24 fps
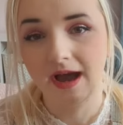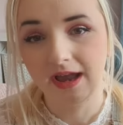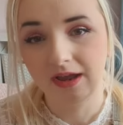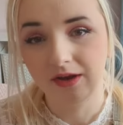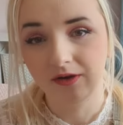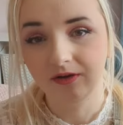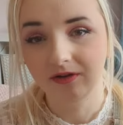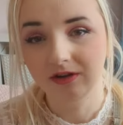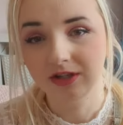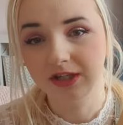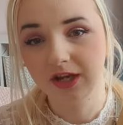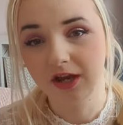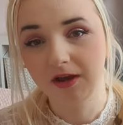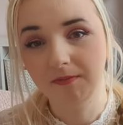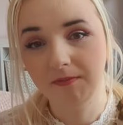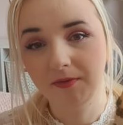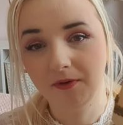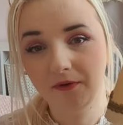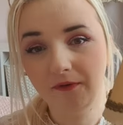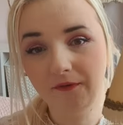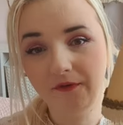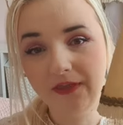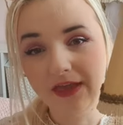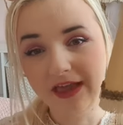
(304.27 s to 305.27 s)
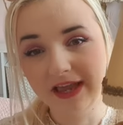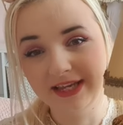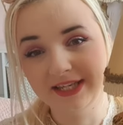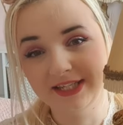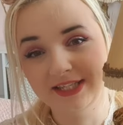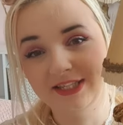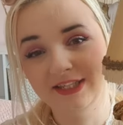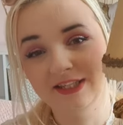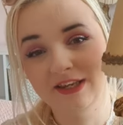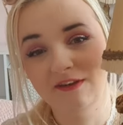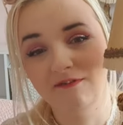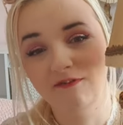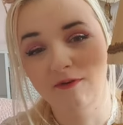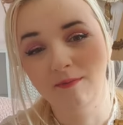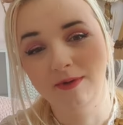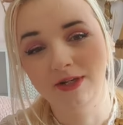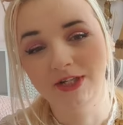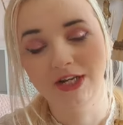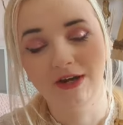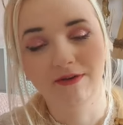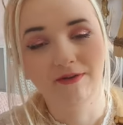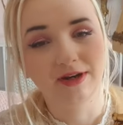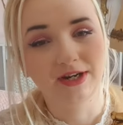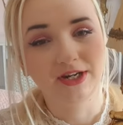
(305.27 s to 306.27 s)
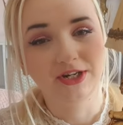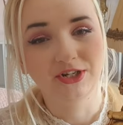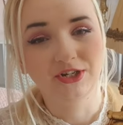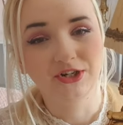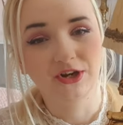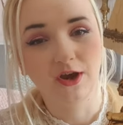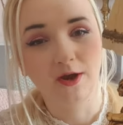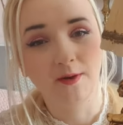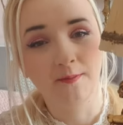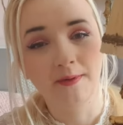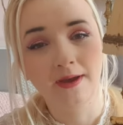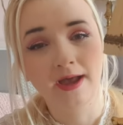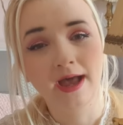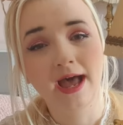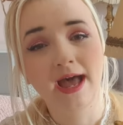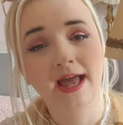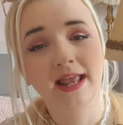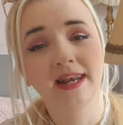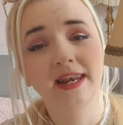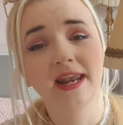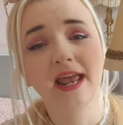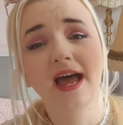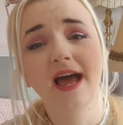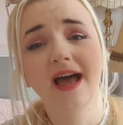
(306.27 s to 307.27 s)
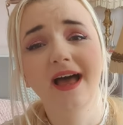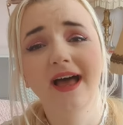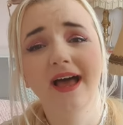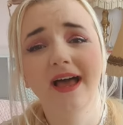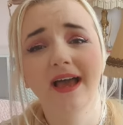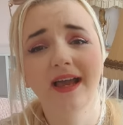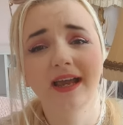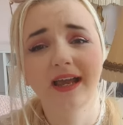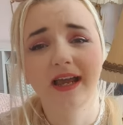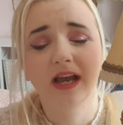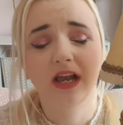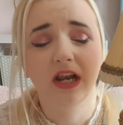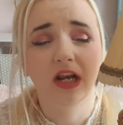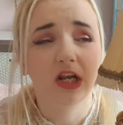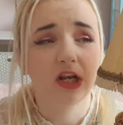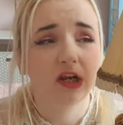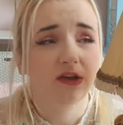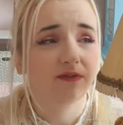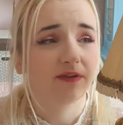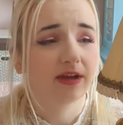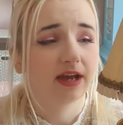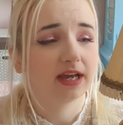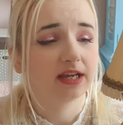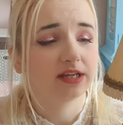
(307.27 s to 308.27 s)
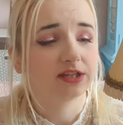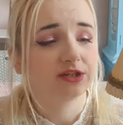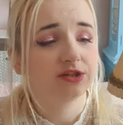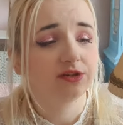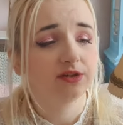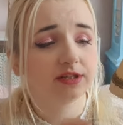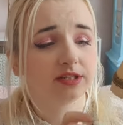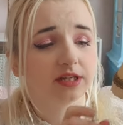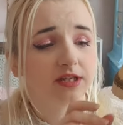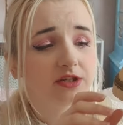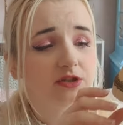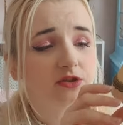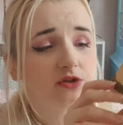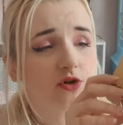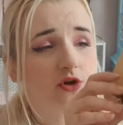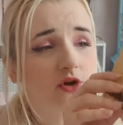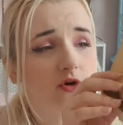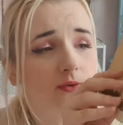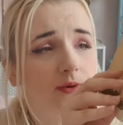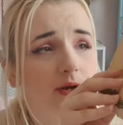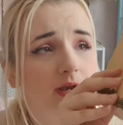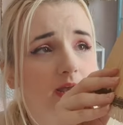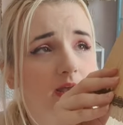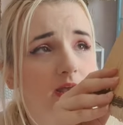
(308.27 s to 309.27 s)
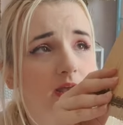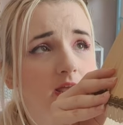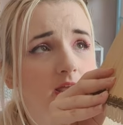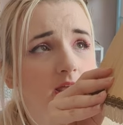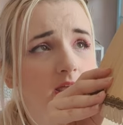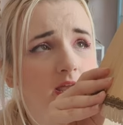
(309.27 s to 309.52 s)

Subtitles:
I also bought this from a charity shop and I love it. As soon as I saw it,